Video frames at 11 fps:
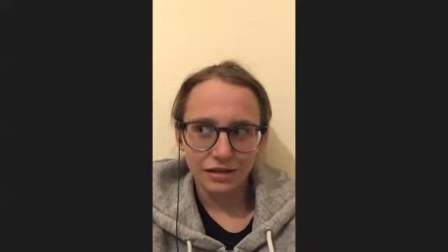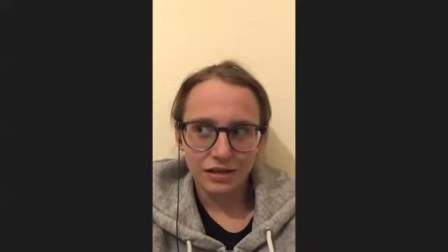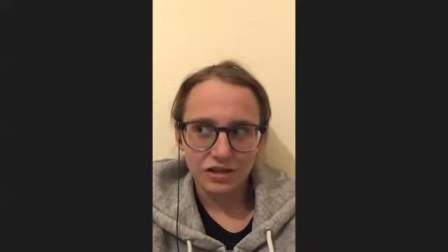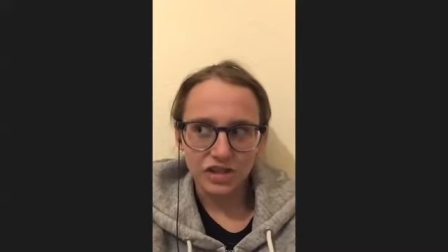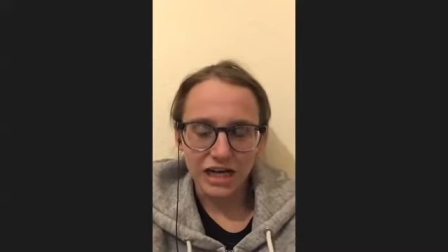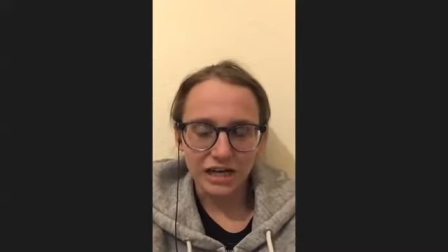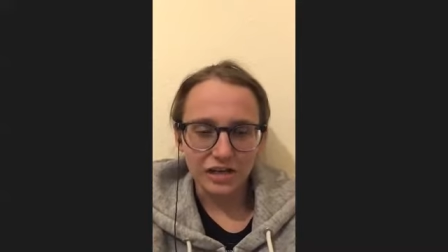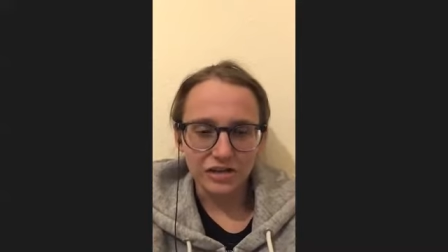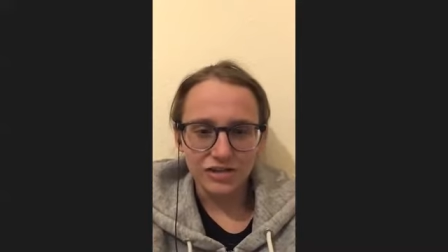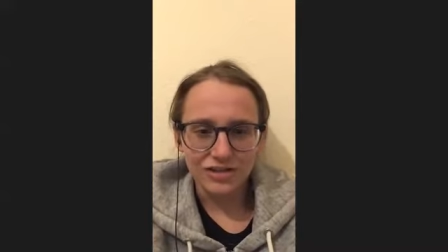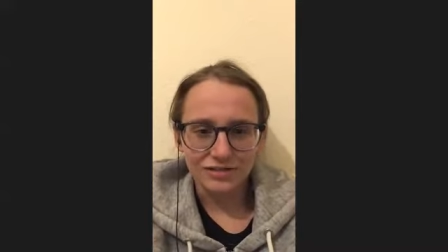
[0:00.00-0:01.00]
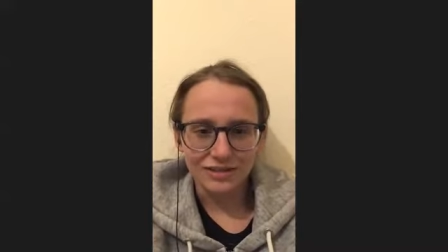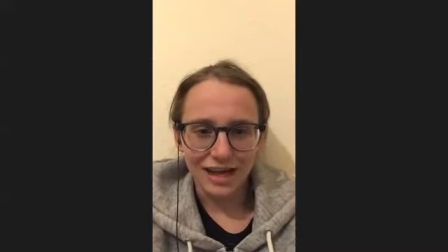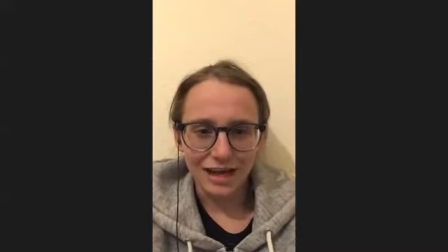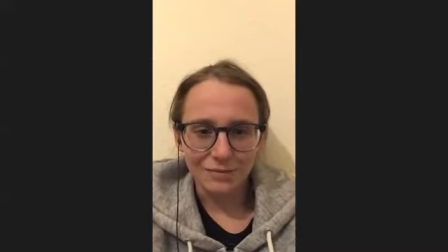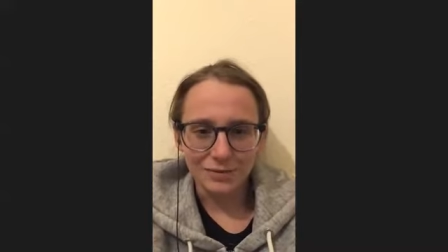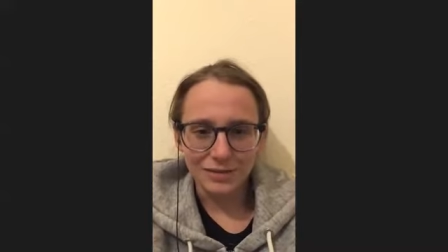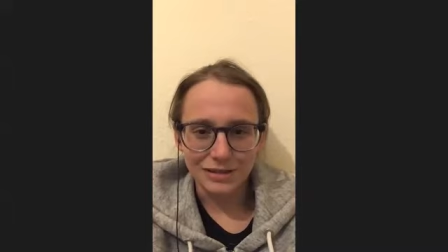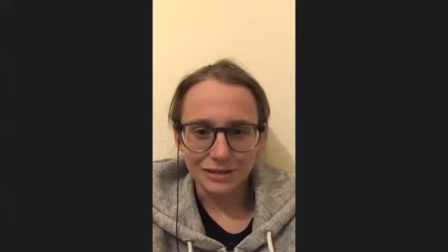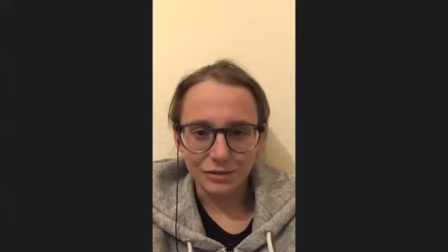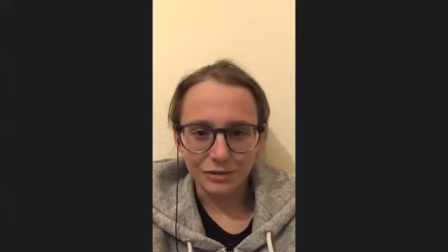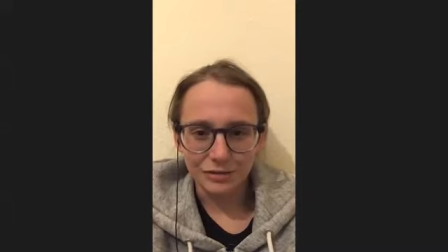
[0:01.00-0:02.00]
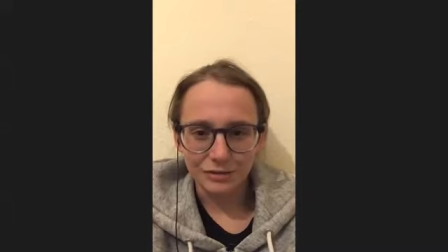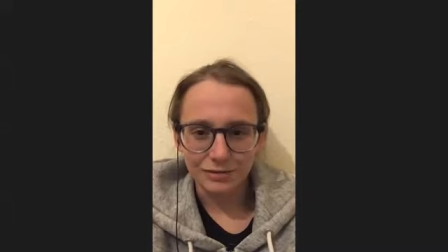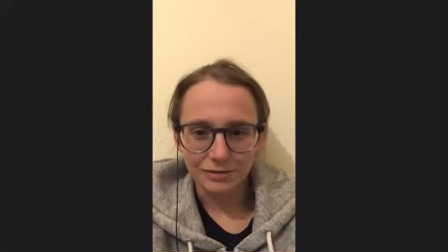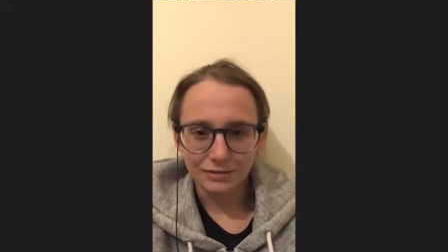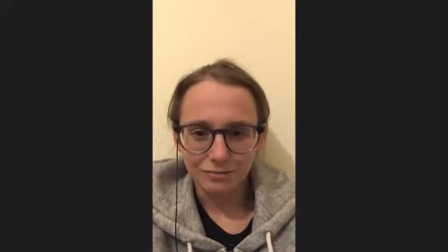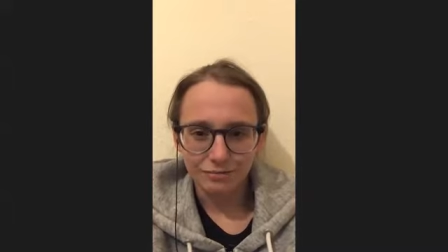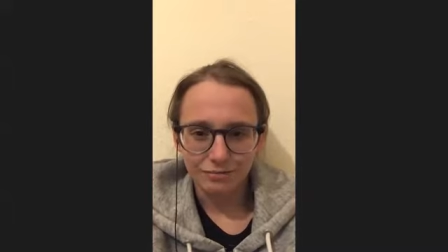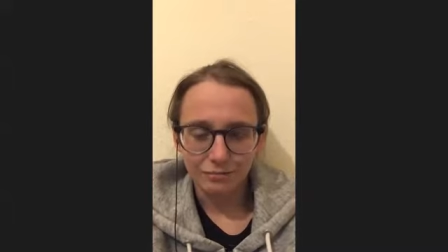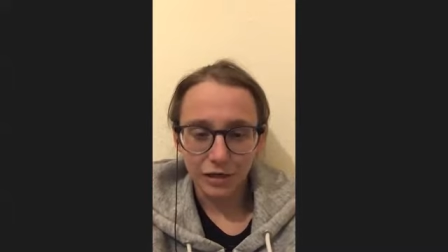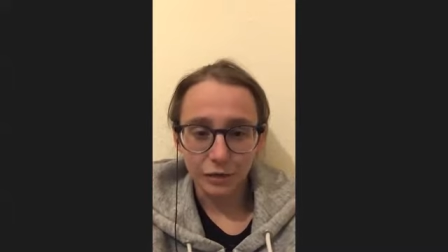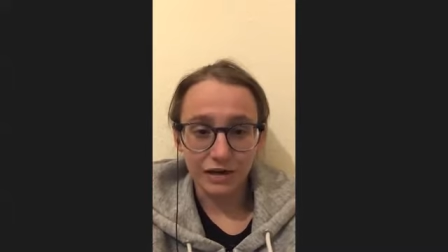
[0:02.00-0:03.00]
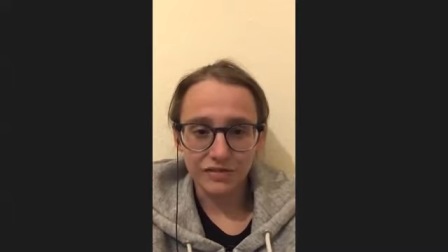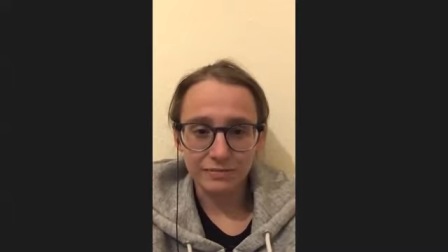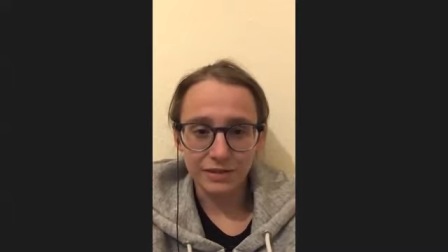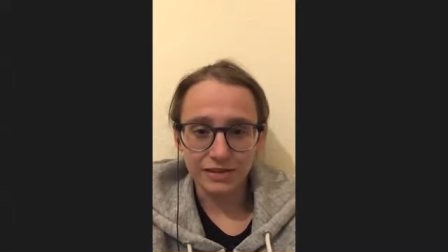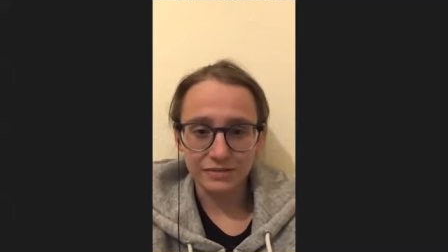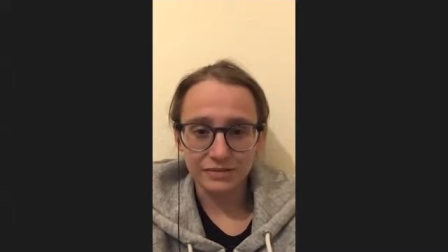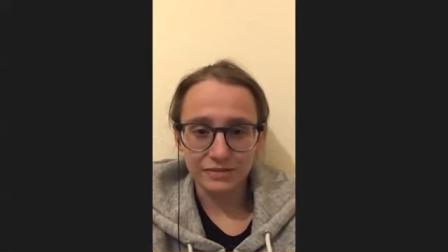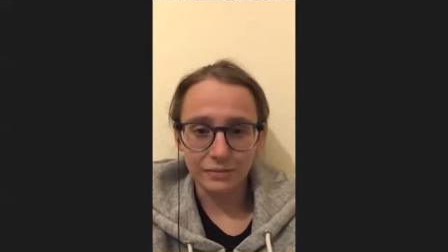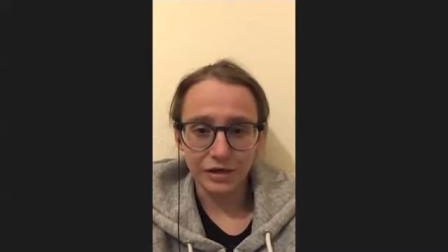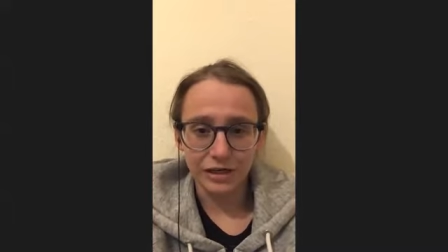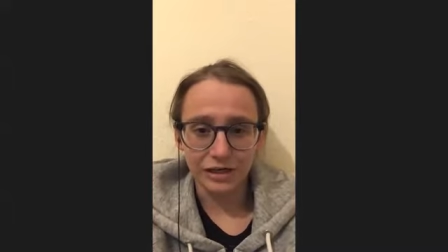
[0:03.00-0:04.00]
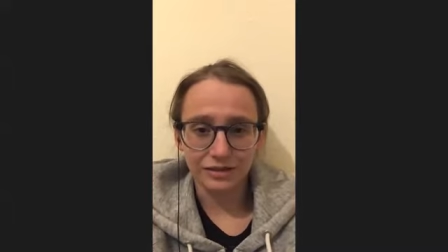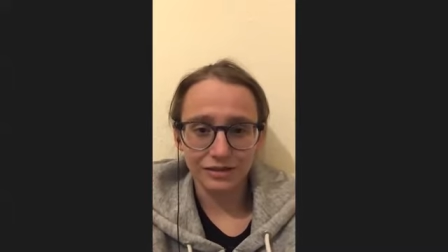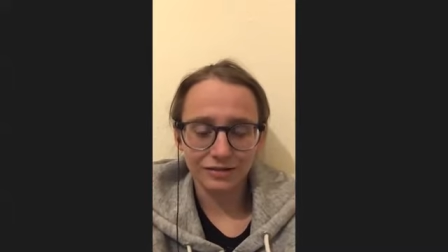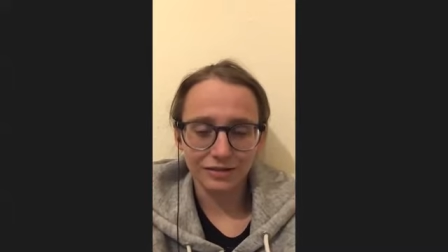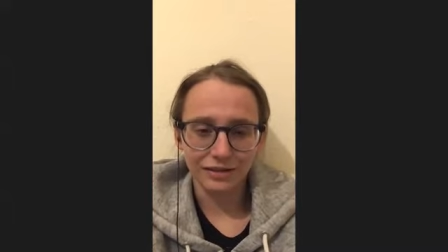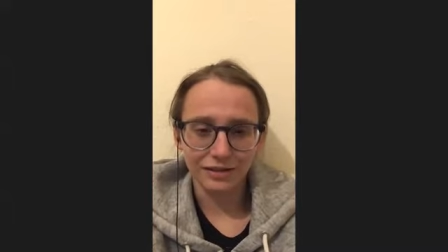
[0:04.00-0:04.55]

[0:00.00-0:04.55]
a change that happened in your mental health similar to mine. That